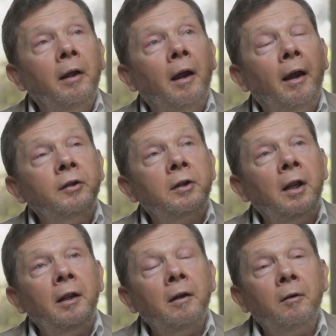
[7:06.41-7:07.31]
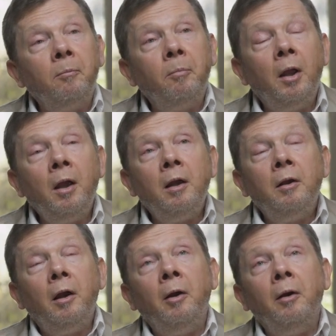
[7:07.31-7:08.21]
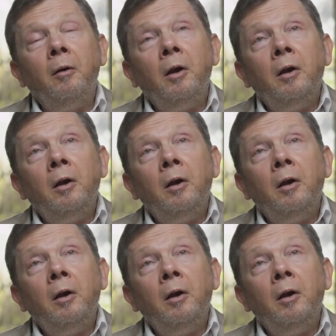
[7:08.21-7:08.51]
has taken uh,